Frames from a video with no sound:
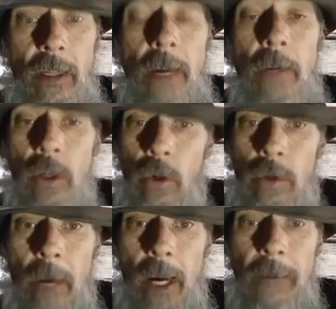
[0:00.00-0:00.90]
I'm going to go to
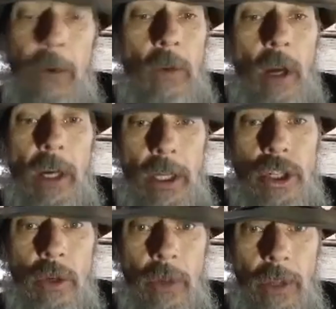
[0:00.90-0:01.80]
my phone log and
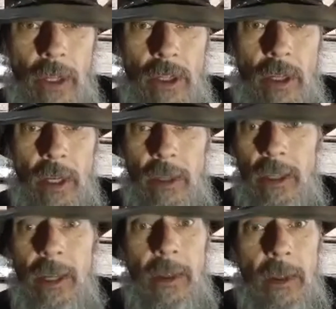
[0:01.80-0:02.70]
show you that this is
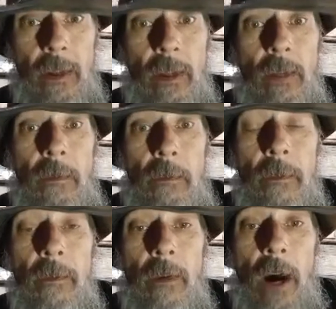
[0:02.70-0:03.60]

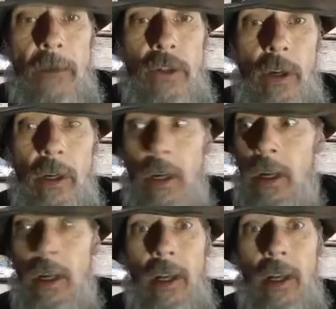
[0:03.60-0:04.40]
officer, a